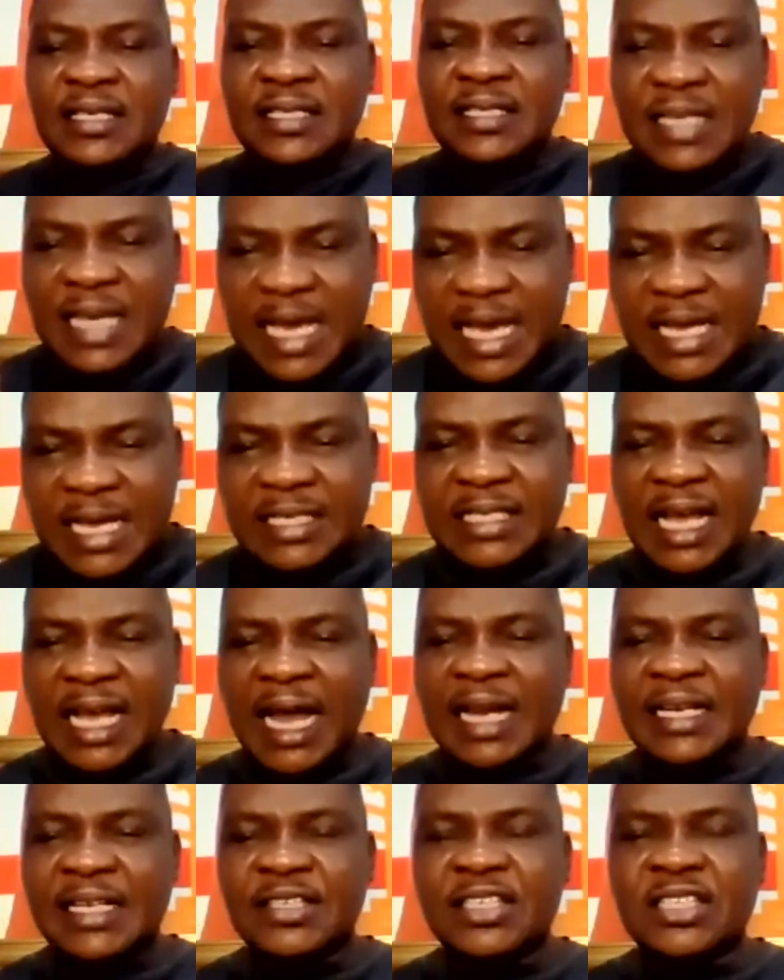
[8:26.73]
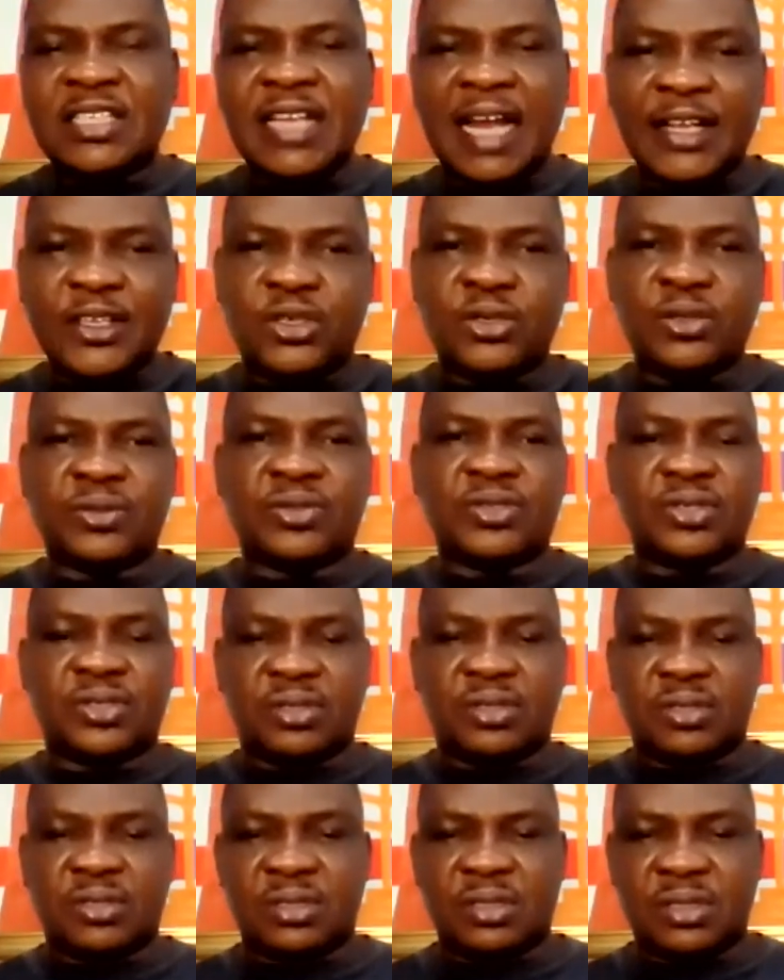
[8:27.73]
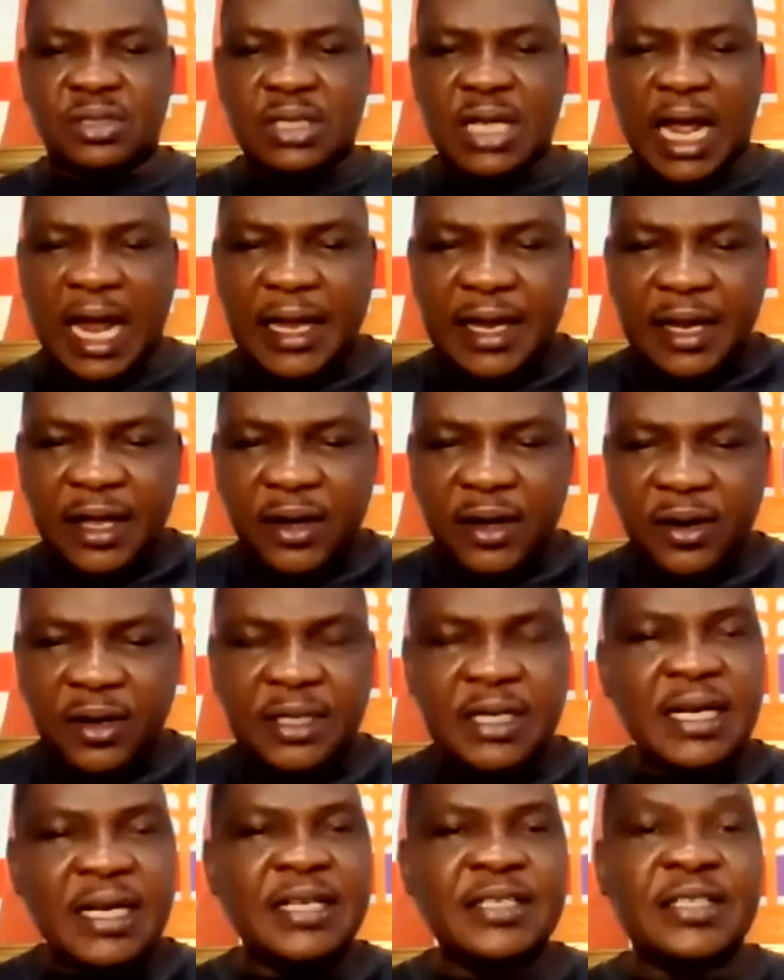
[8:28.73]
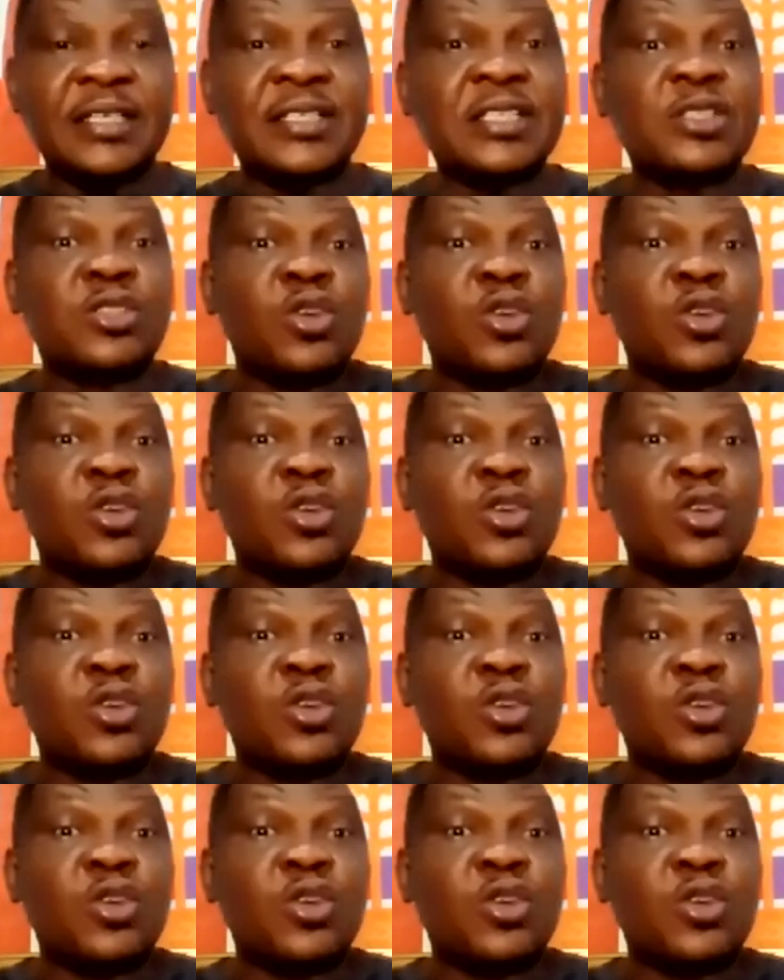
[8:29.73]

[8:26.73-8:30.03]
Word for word: these are the statutes and the ordinances.